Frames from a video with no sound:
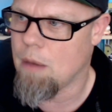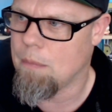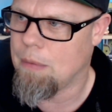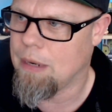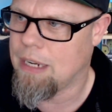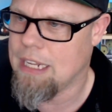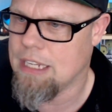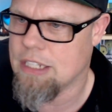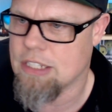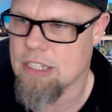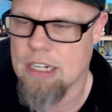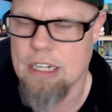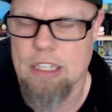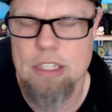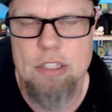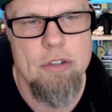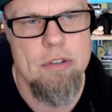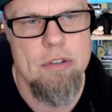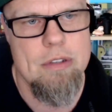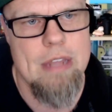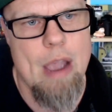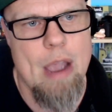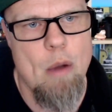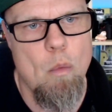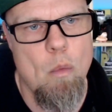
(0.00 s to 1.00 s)
but he's going to
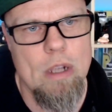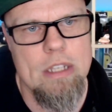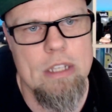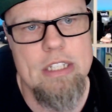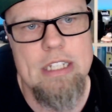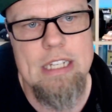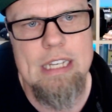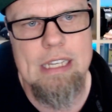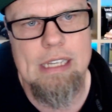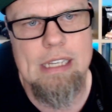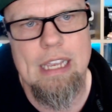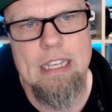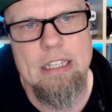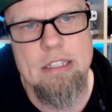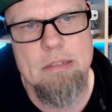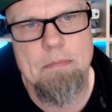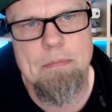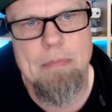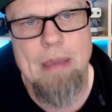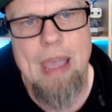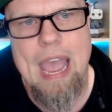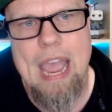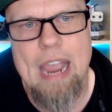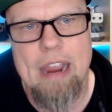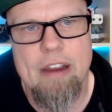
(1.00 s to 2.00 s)
do that once he gets
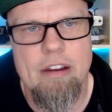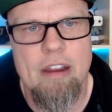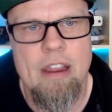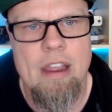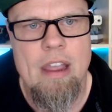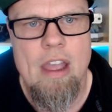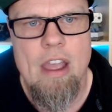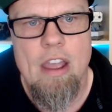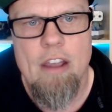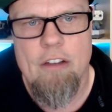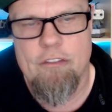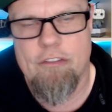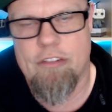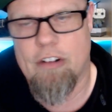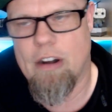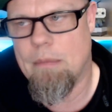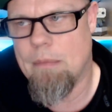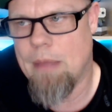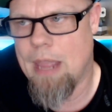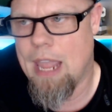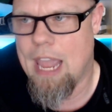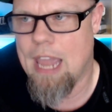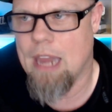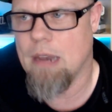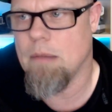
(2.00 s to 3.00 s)
back
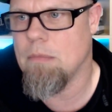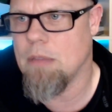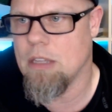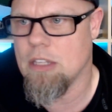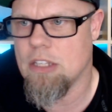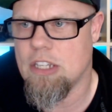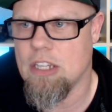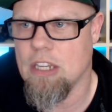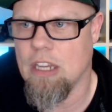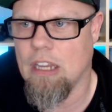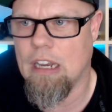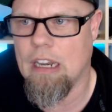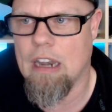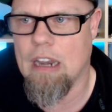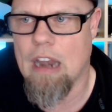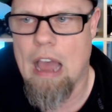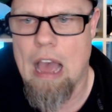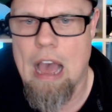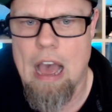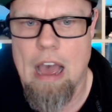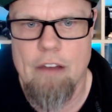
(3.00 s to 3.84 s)
from Edmonton